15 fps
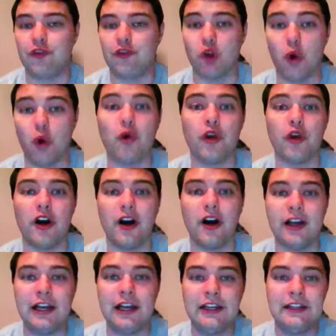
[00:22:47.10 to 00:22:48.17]

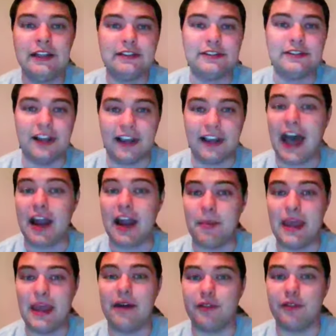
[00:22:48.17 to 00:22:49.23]
Florida to kind
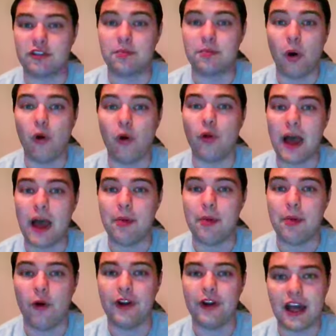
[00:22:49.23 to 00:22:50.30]
of be able to spoil that
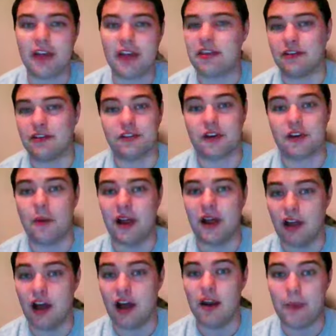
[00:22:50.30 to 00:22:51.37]
party, I think there's going to be
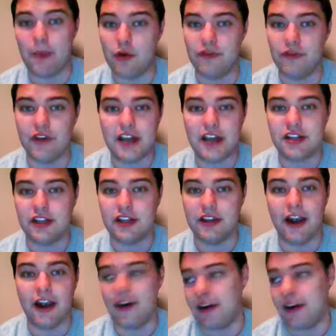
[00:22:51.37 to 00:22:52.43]
a lot of motivation
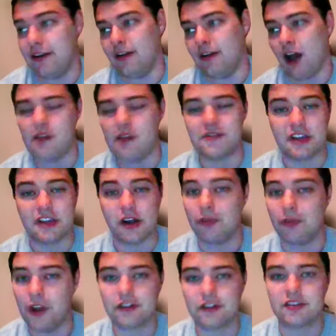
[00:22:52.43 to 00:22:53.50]
there. And obviously
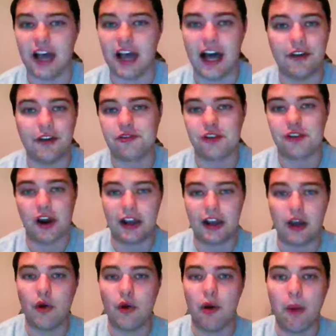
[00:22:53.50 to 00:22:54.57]
on their side, they're trying to
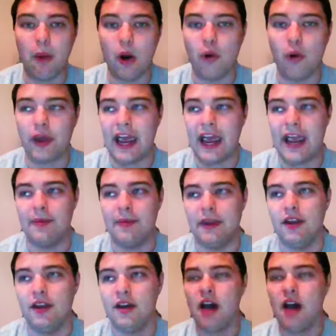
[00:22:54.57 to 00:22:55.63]
go to a bowl game
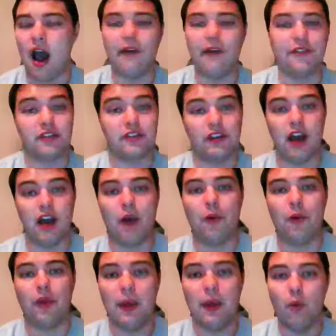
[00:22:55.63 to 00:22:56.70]
and obviously
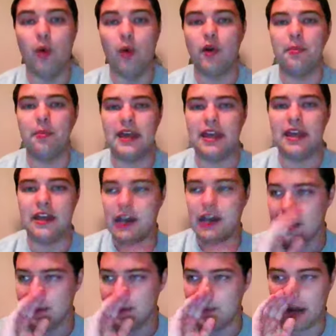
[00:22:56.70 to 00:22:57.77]
not where they want to be,
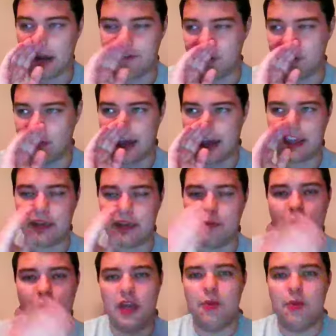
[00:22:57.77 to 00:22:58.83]
but I feel like
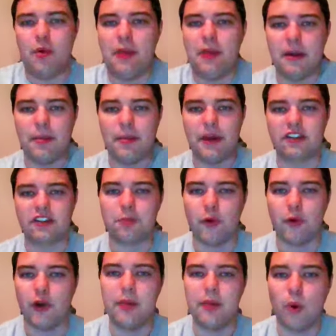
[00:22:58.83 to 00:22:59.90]
it will be a big
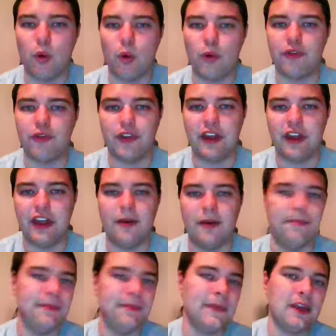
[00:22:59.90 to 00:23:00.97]
springboard for
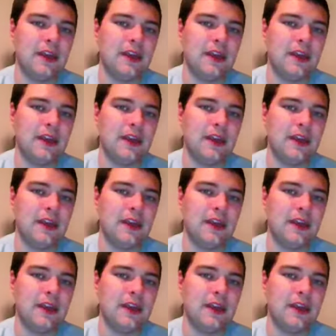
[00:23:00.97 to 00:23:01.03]
them,